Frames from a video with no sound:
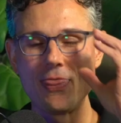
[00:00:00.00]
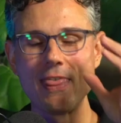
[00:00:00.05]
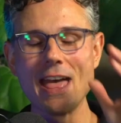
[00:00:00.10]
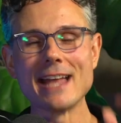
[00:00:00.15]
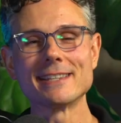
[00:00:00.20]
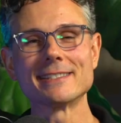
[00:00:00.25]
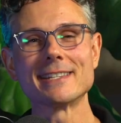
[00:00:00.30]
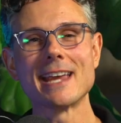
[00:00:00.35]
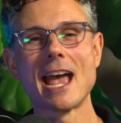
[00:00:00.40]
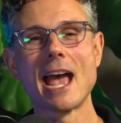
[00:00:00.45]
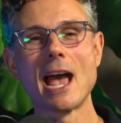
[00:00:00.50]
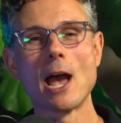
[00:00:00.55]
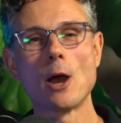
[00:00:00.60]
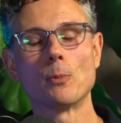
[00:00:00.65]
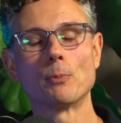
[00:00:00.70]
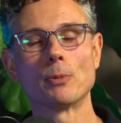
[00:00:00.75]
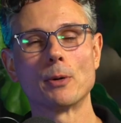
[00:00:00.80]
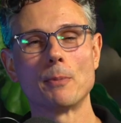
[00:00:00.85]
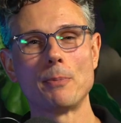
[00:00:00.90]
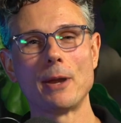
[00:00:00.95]
that's
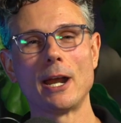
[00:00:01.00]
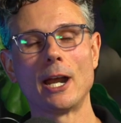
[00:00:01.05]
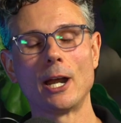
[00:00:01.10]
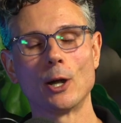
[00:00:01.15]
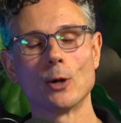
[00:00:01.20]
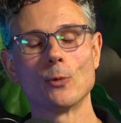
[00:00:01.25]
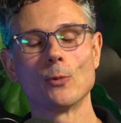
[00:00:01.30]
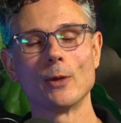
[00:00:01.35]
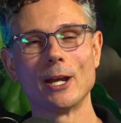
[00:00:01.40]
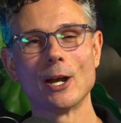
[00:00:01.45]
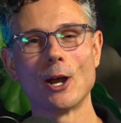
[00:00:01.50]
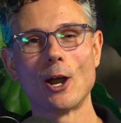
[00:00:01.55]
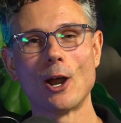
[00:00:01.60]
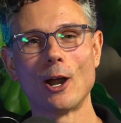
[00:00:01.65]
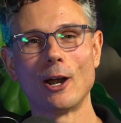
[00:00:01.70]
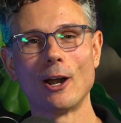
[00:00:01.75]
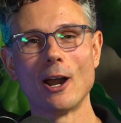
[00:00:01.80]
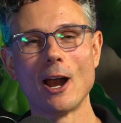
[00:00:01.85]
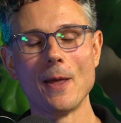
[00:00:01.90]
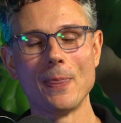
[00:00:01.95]
how prepared we
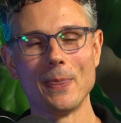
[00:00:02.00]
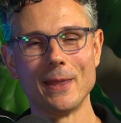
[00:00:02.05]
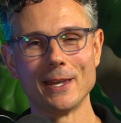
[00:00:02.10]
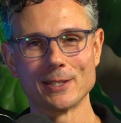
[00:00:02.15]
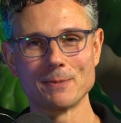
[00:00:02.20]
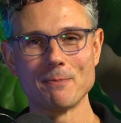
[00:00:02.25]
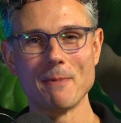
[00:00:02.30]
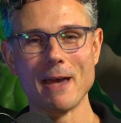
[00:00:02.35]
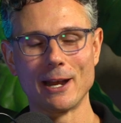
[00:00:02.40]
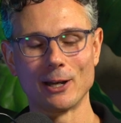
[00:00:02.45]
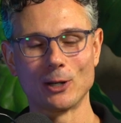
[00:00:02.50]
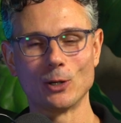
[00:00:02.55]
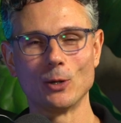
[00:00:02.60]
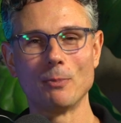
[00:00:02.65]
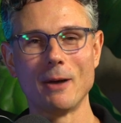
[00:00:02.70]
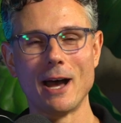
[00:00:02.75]
are on this medical